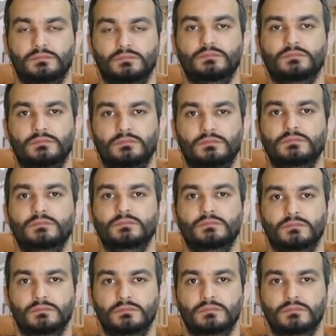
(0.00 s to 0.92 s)

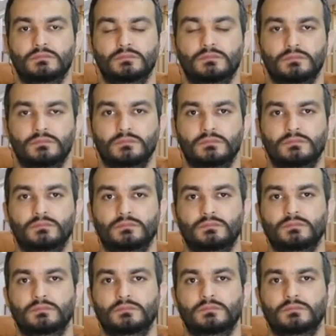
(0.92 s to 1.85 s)

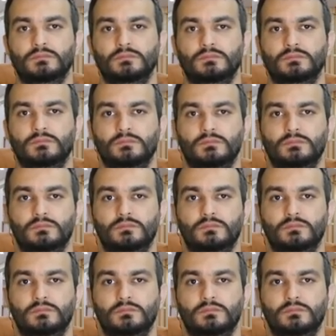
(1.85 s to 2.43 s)
No words are spoken by the person on screen.